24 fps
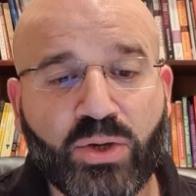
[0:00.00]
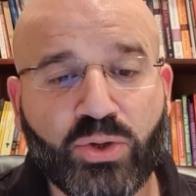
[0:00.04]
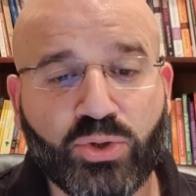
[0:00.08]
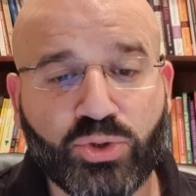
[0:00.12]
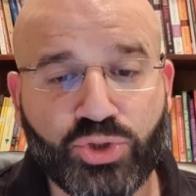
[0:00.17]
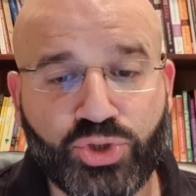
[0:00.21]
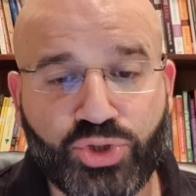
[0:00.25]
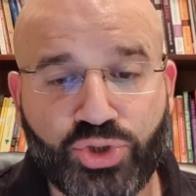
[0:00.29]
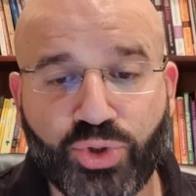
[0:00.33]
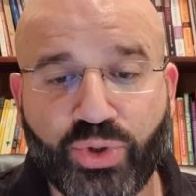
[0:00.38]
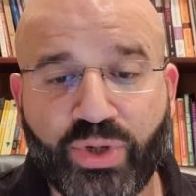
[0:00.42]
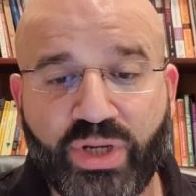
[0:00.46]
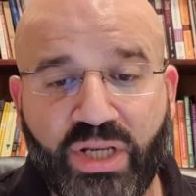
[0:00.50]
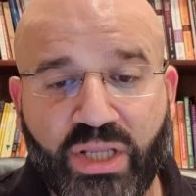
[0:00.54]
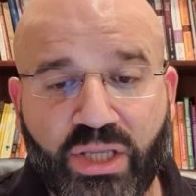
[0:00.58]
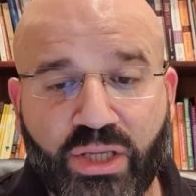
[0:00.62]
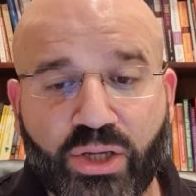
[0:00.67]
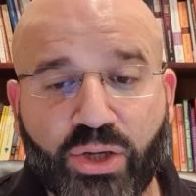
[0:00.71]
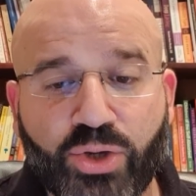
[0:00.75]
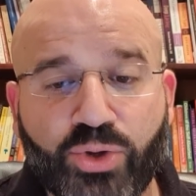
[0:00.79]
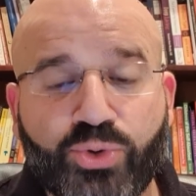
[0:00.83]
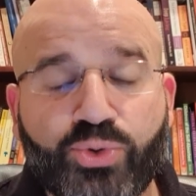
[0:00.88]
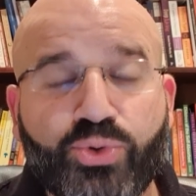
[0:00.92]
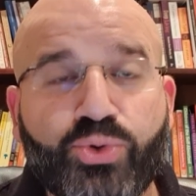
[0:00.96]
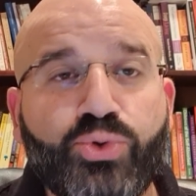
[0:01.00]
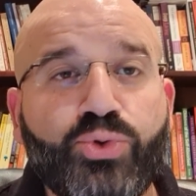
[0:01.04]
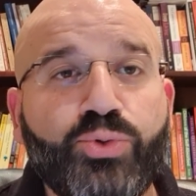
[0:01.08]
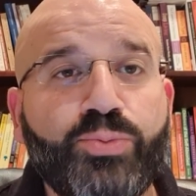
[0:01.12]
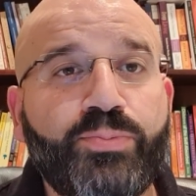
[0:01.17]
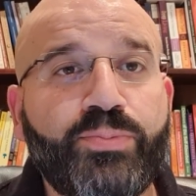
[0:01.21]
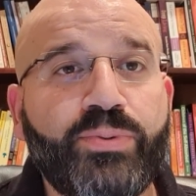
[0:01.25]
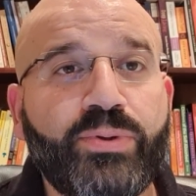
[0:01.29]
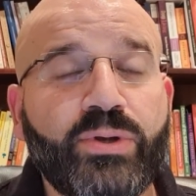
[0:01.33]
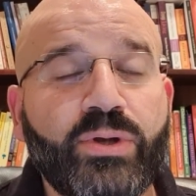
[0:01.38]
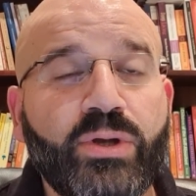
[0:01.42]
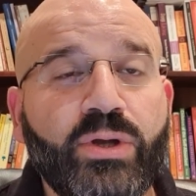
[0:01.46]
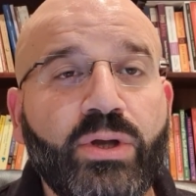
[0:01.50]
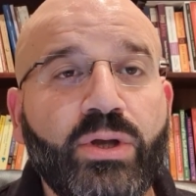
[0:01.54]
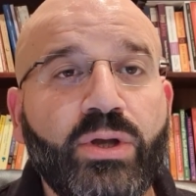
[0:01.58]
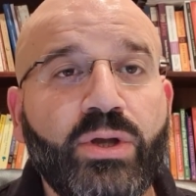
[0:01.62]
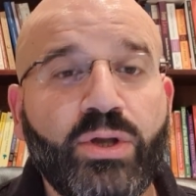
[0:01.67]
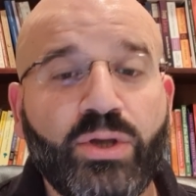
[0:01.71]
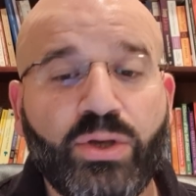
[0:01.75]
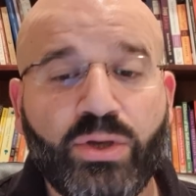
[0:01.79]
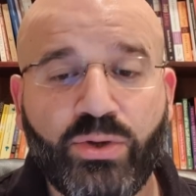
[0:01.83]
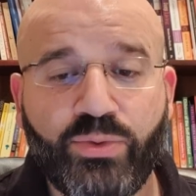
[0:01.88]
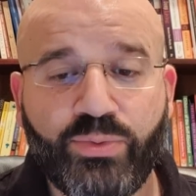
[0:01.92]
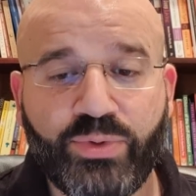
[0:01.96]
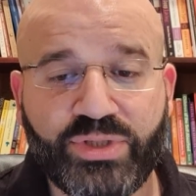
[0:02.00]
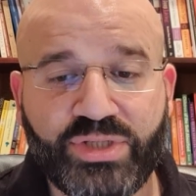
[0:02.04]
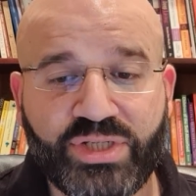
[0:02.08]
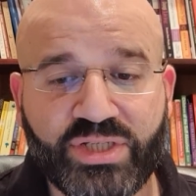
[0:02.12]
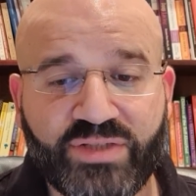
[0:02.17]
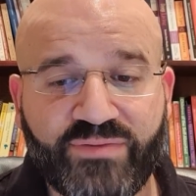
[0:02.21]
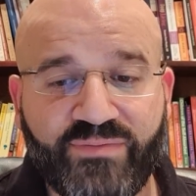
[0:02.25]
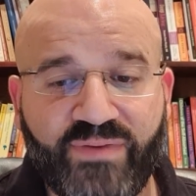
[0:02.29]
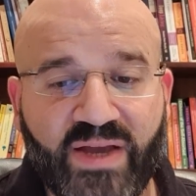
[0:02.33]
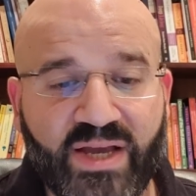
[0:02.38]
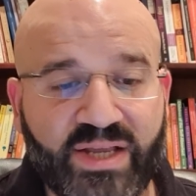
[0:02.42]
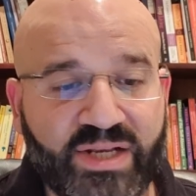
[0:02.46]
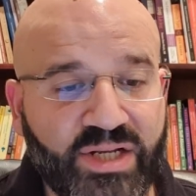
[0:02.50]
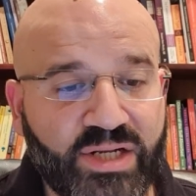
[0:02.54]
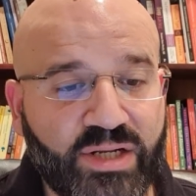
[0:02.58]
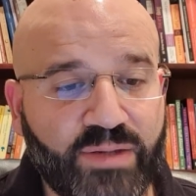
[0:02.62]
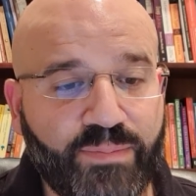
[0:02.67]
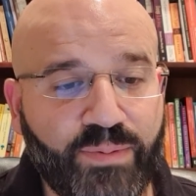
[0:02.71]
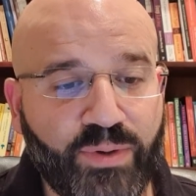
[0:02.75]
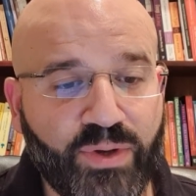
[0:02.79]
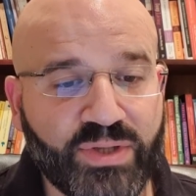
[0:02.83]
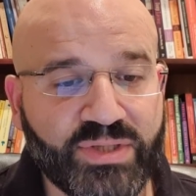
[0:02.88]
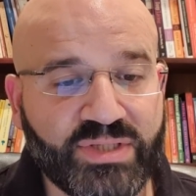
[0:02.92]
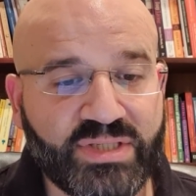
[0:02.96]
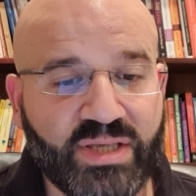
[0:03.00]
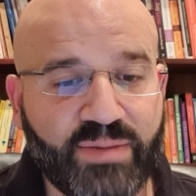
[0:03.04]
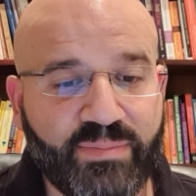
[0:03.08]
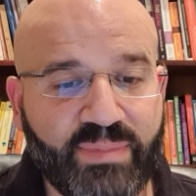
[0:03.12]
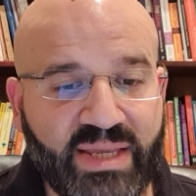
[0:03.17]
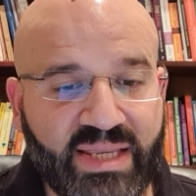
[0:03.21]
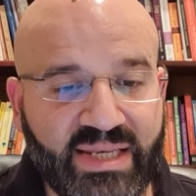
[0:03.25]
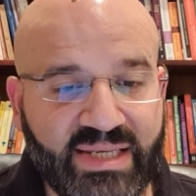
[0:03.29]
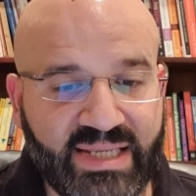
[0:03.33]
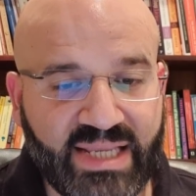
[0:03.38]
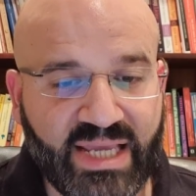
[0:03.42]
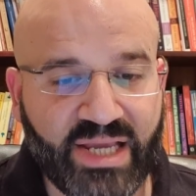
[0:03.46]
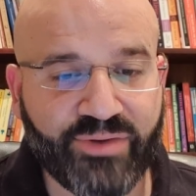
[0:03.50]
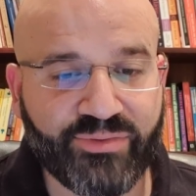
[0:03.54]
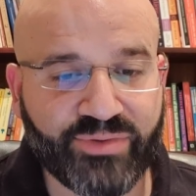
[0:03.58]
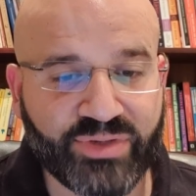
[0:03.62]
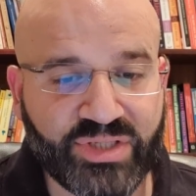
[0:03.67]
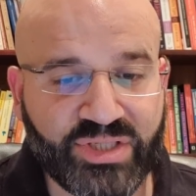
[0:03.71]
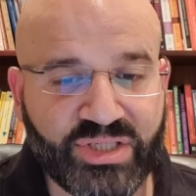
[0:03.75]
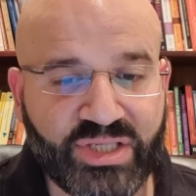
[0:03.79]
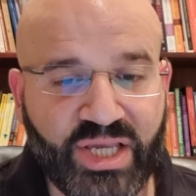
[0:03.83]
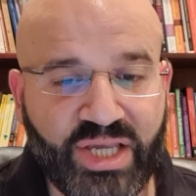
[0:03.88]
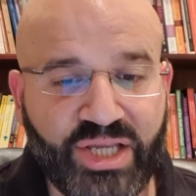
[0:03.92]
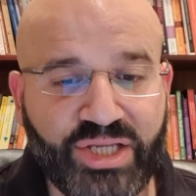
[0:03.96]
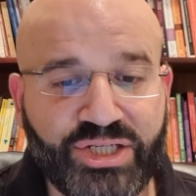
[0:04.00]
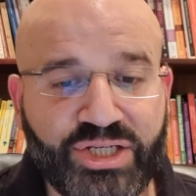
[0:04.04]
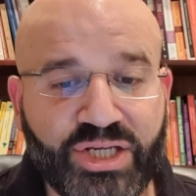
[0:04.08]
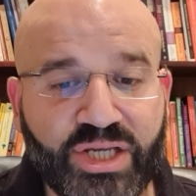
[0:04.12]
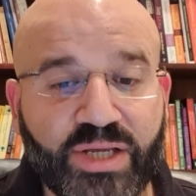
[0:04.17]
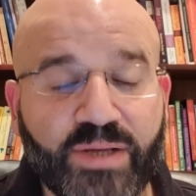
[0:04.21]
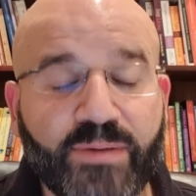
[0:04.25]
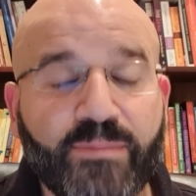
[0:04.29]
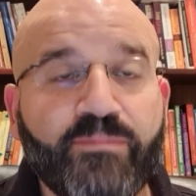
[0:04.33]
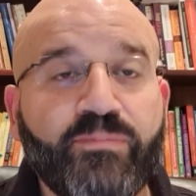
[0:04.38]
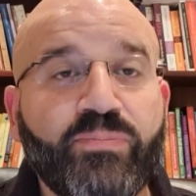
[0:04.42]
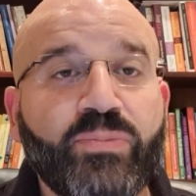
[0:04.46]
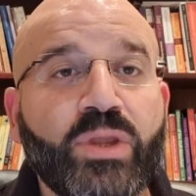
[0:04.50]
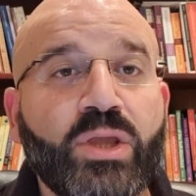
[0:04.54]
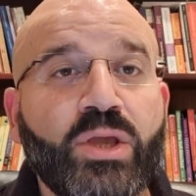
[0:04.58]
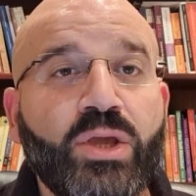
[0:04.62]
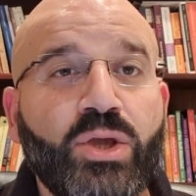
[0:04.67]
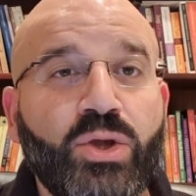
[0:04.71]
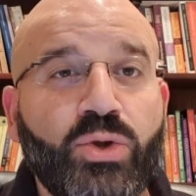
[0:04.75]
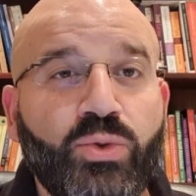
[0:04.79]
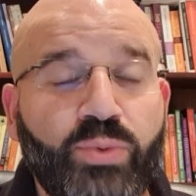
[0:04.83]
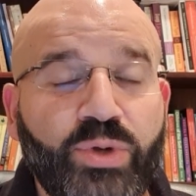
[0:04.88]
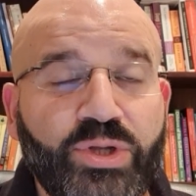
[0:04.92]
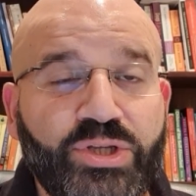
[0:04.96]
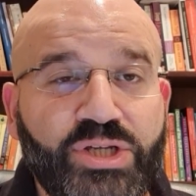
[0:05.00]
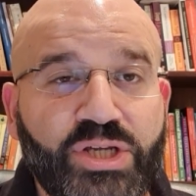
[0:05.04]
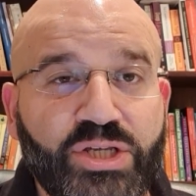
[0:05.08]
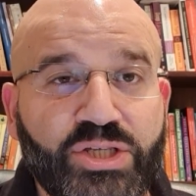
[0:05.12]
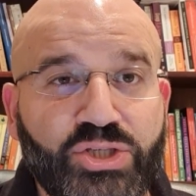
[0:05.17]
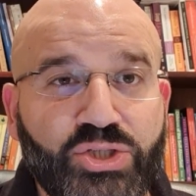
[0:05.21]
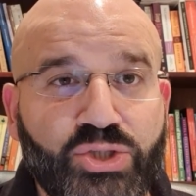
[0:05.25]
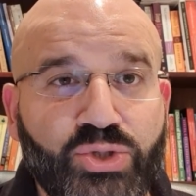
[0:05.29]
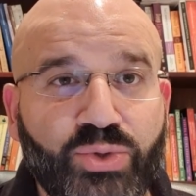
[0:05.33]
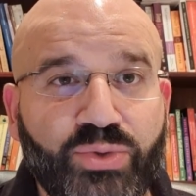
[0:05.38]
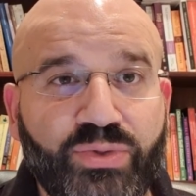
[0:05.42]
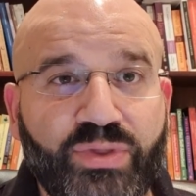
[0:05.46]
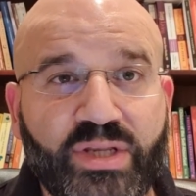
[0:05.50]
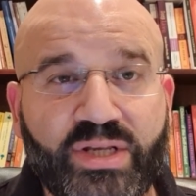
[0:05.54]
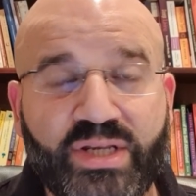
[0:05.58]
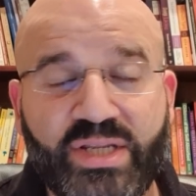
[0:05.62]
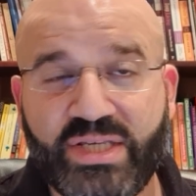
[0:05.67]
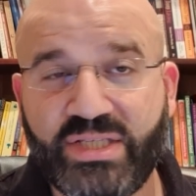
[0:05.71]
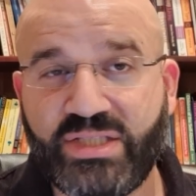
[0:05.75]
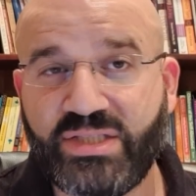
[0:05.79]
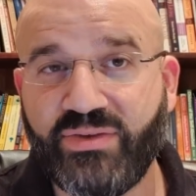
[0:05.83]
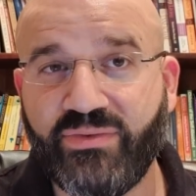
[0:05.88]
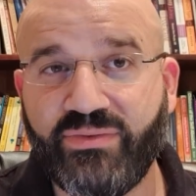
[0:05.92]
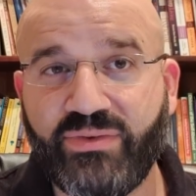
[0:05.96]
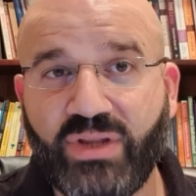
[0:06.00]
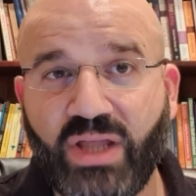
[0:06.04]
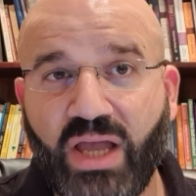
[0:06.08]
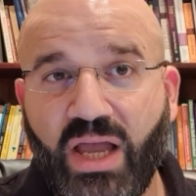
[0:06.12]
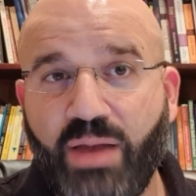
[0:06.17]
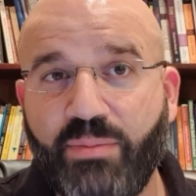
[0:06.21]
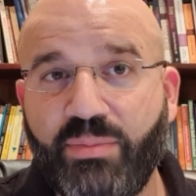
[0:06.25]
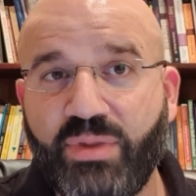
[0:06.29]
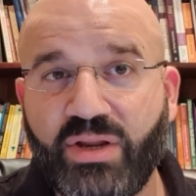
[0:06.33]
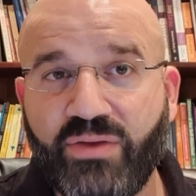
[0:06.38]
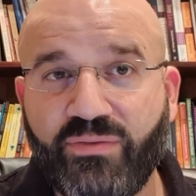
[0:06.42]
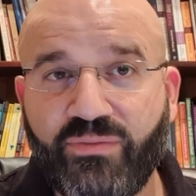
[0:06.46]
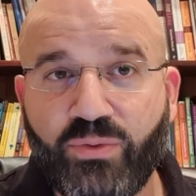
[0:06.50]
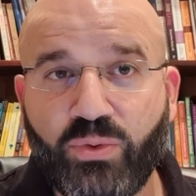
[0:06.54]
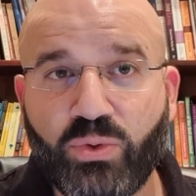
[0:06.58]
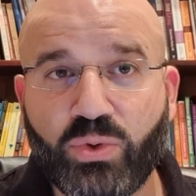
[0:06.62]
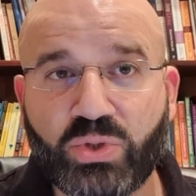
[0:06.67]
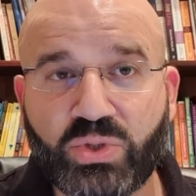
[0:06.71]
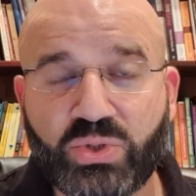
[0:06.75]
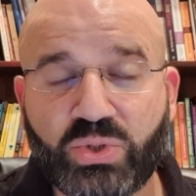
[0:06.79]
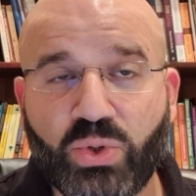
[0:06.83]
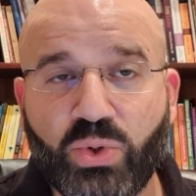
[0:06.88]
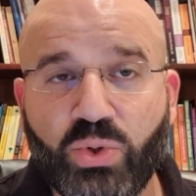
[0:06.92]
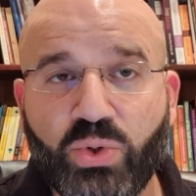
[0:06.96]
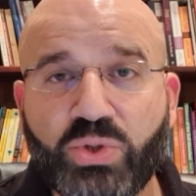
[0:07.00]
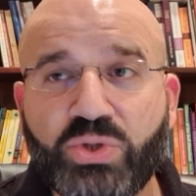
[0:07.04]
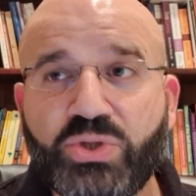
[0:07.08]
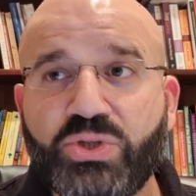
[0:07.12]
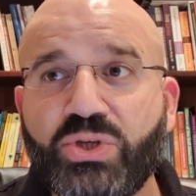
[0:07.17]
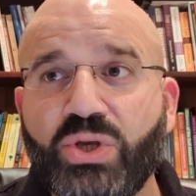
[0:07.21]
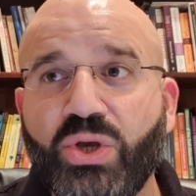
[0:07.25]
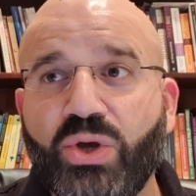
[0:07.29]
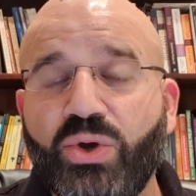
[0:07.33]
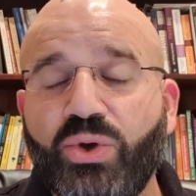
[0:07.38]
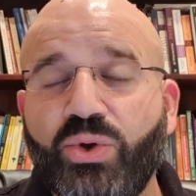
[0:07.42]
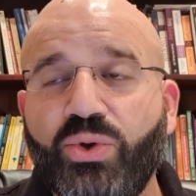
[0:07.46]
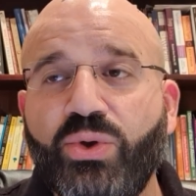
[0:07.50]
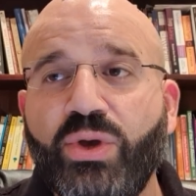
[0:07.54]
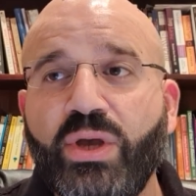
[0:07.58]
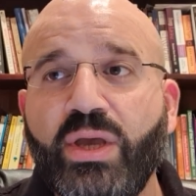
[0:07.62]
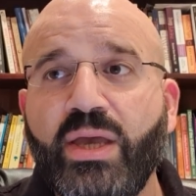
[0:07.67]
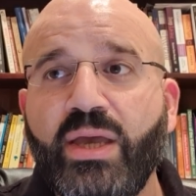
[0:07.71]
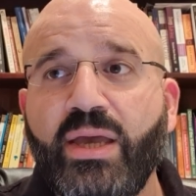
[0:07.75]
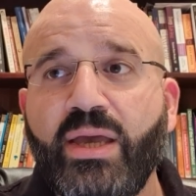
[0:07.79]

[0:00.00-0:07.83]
or joining a group which is founded upon some integrous teaching which has stood the test of time, and of course also